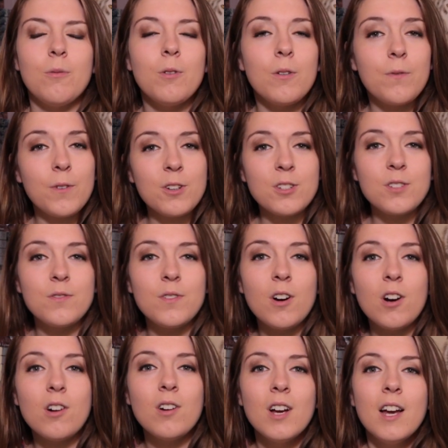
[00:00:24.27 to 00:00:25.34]
Well, first of
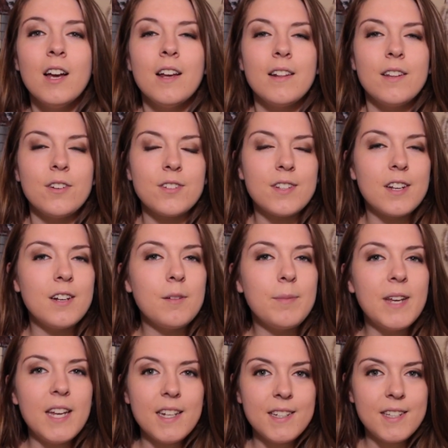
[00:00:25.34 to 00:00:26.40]
all, there's gonna
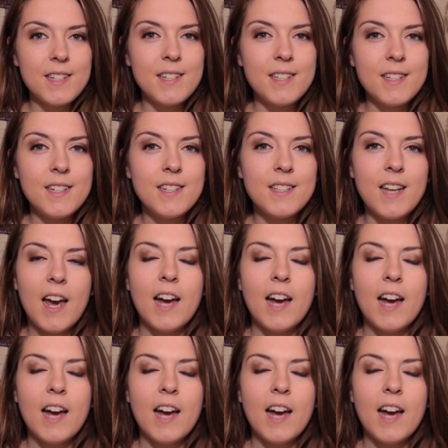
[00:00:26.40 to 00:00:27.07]
be instances